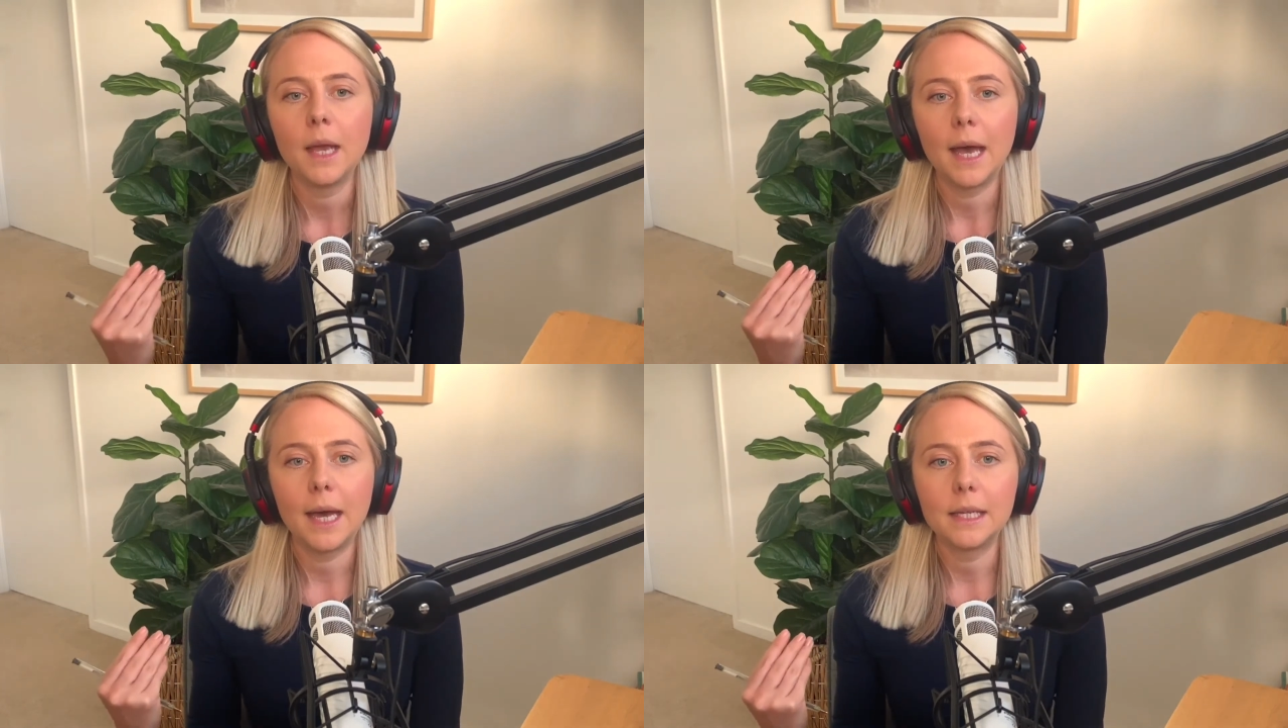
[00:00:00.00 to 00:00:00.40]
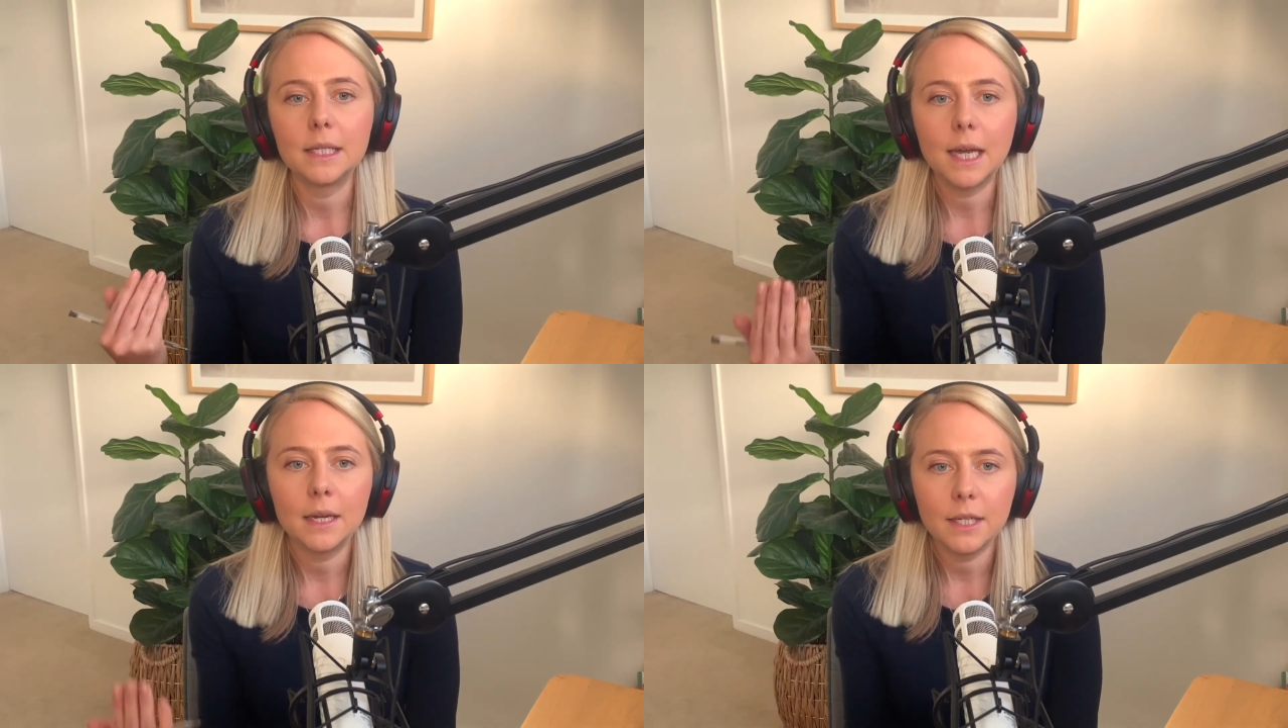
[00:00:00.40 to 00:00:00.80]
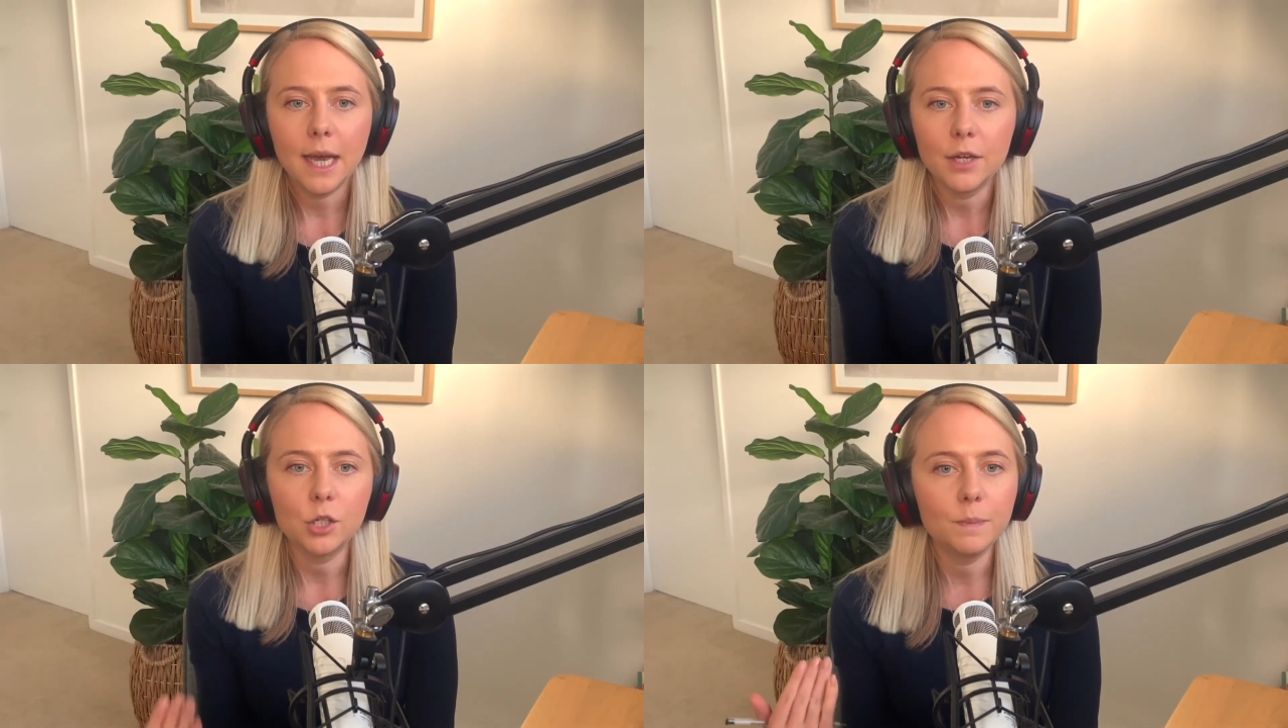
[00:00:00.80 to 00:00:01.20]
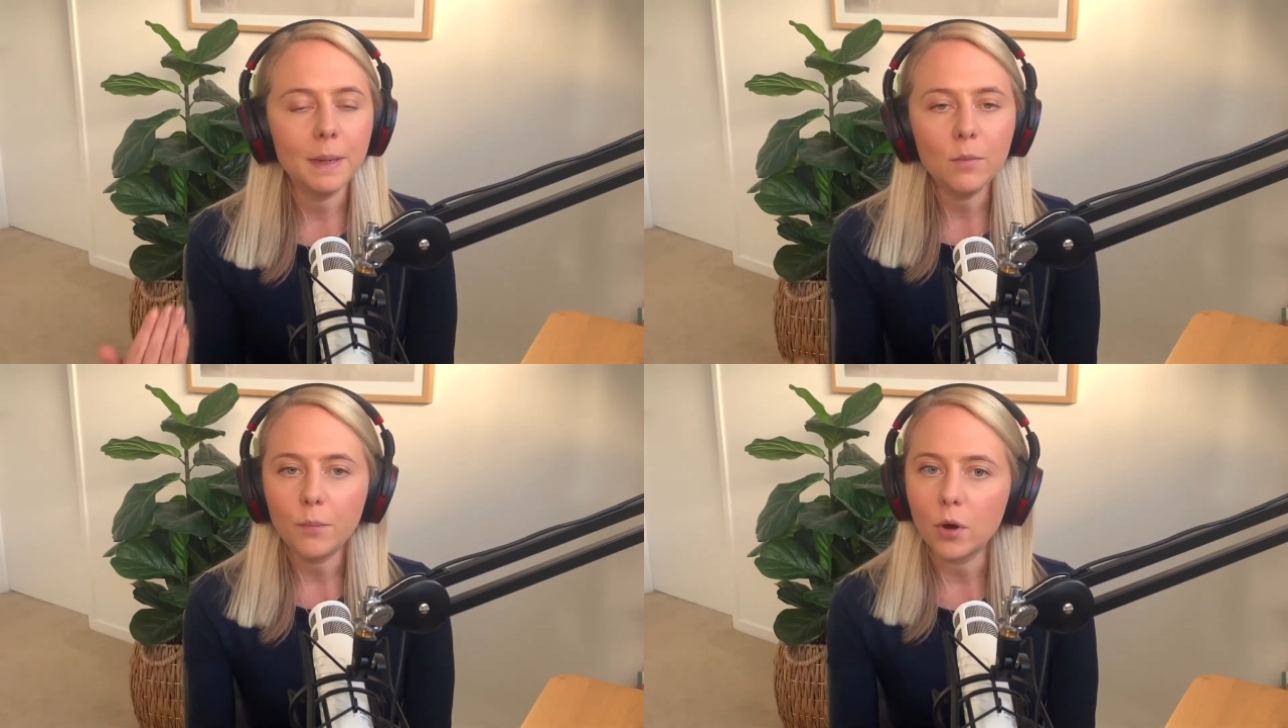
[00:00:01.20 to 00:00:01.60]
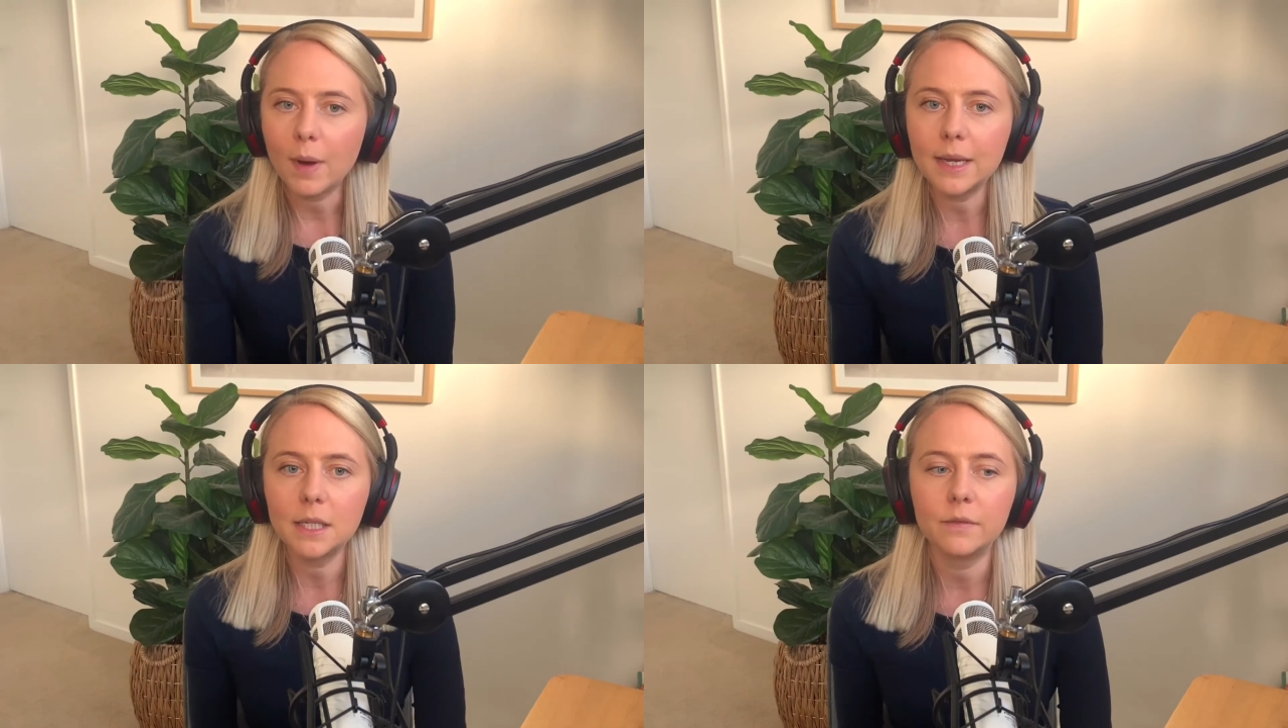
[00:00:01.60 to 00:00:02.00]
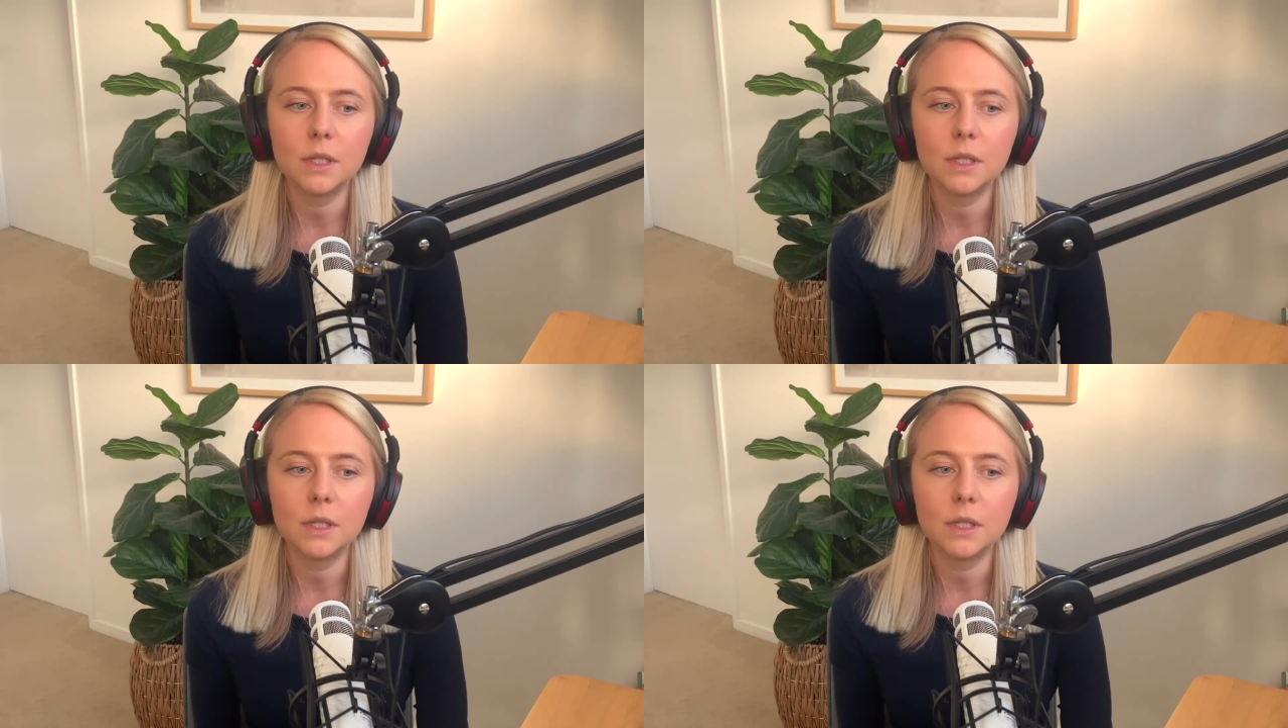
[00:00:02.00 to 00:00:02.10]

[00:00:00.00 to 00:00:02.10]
And and yeah, just be more proactive